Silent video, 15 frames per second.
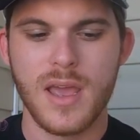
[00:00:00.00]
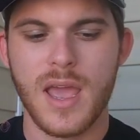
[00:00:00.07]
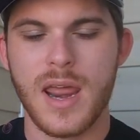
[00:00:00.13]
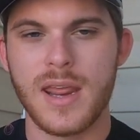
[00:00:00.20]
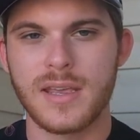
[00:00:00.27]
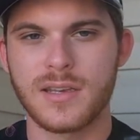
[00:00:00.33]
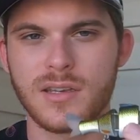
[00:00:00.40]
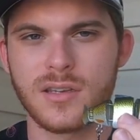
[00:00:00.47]

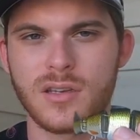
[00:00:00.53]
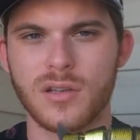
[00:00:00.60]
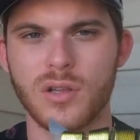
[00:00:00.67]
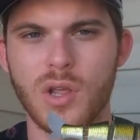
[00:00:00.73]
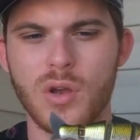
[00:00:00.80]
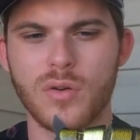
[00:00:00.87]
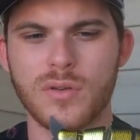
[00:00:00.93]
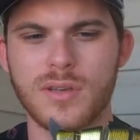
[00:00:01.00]
and a
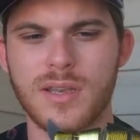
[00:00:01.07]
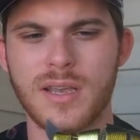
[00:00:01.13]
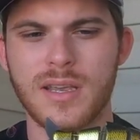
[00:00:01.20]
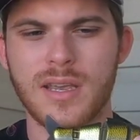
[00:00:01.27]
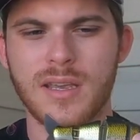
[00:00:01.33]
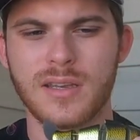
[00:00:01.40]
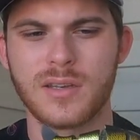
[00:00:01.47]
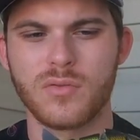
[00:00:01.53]
slow
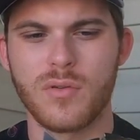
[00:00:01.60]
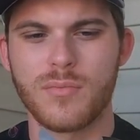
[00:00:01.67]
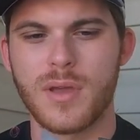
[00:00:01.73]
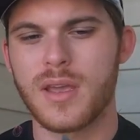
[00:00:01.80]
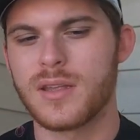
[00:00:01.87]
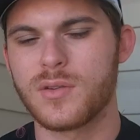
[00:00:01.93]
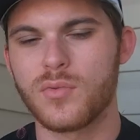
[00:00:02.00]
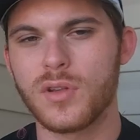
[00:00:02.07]
sinking swim
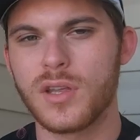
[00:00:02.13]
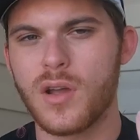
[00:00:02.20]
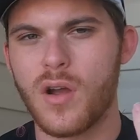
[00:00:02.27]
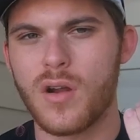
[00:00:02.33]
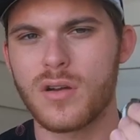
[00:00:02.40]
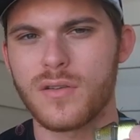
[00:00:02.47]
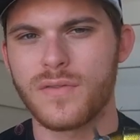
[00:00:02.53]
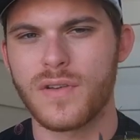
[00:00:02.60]
bait. It's really
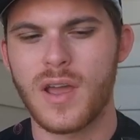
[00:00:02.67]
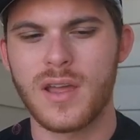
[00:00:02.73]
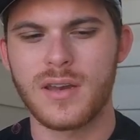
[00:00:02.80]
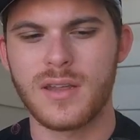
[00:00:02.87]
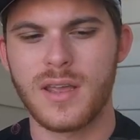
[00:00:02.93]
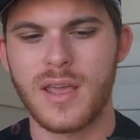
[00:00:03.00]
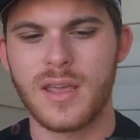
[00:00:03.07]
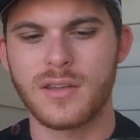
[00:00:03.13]
hard to
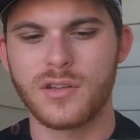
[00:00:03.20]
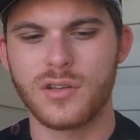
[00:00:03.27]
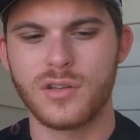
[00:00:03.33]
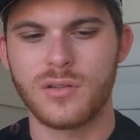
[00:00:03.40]
find a